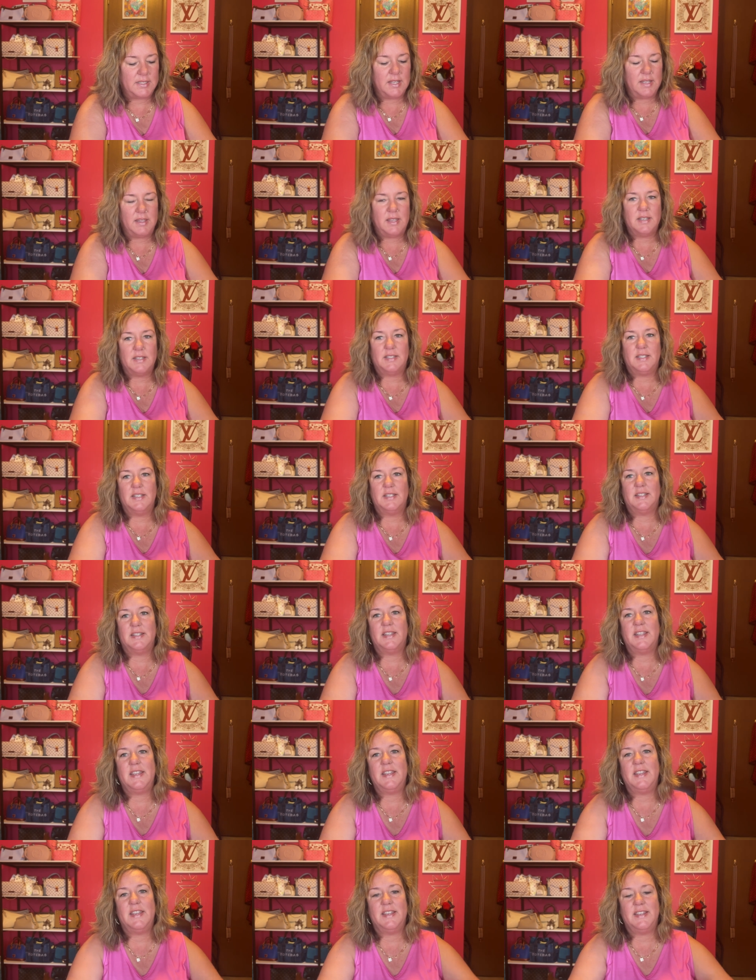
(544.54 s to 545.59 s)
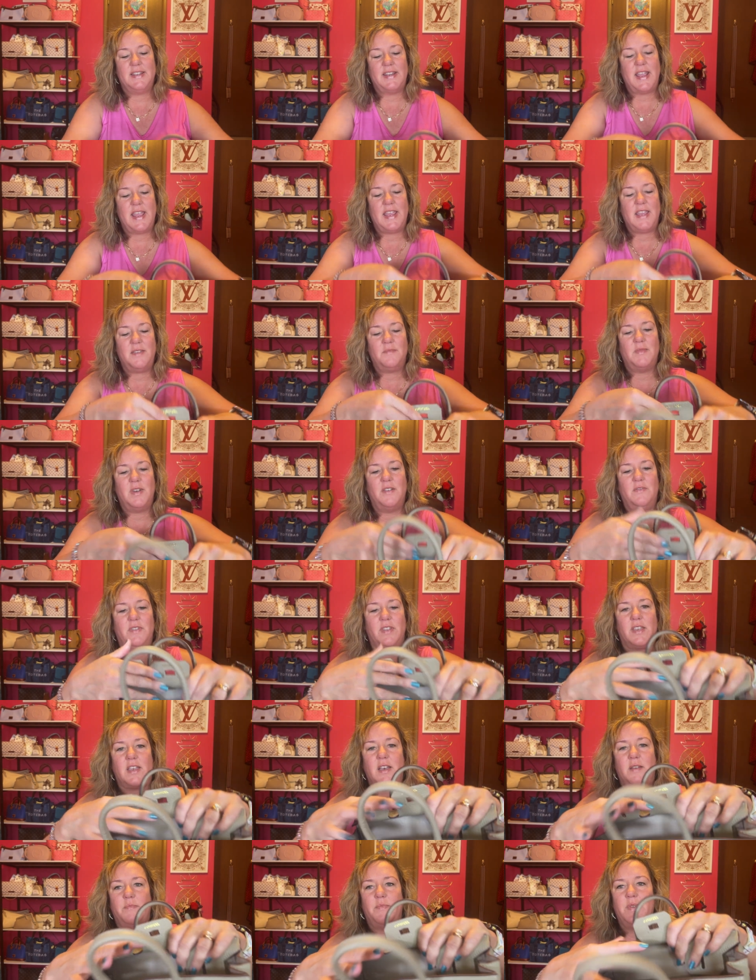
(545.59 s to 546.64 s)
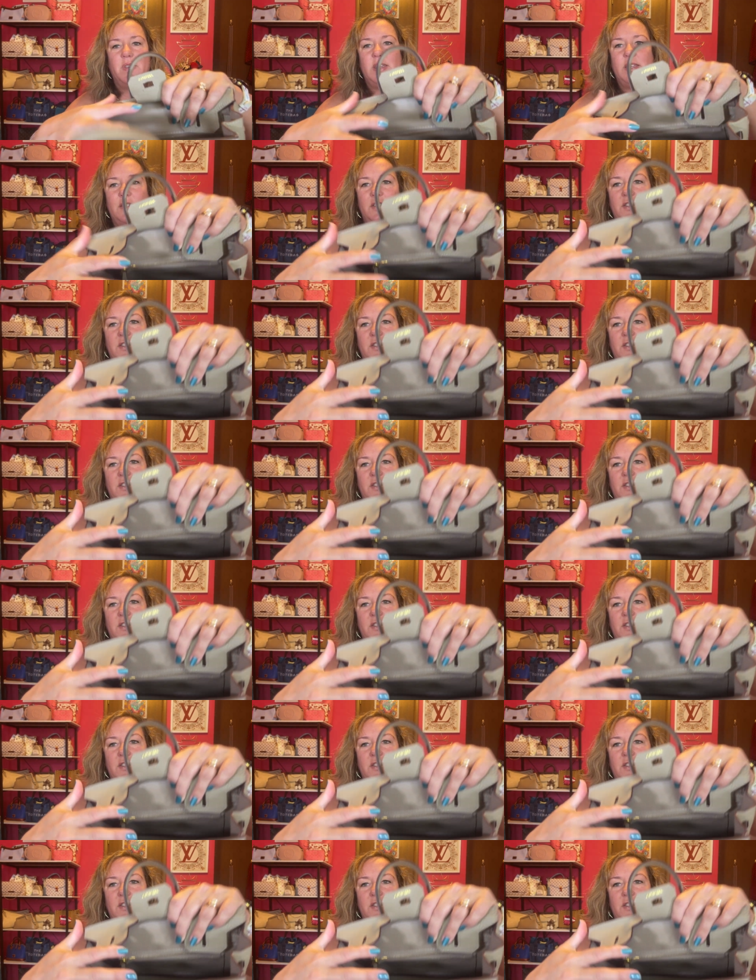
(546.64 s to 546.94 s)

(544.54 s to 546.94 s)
that this is the name of the company